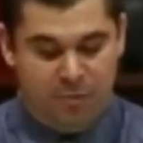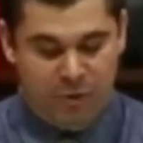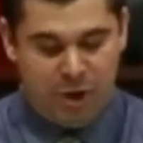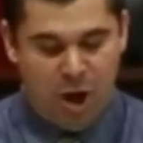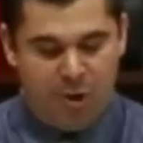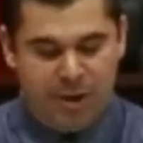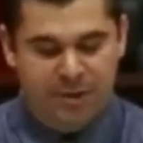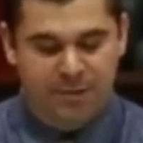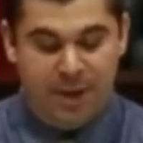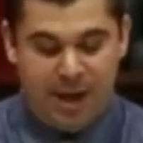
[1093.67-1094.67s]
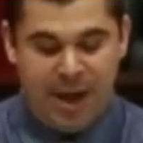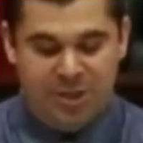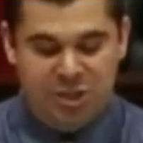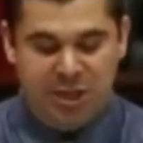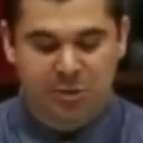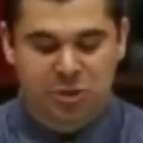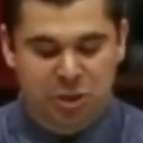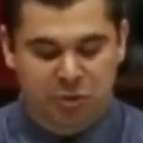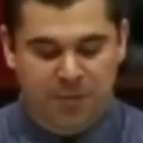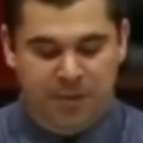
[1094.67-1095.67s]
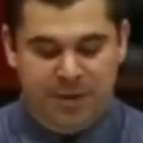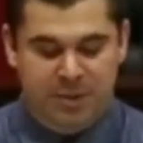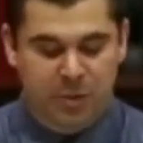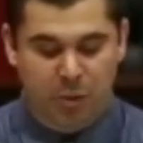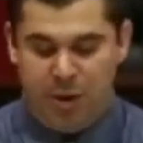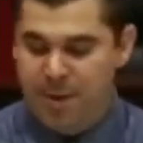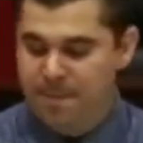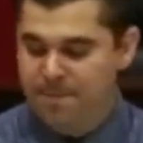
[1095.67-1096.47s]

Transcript: regarding how to educate our children for His glory.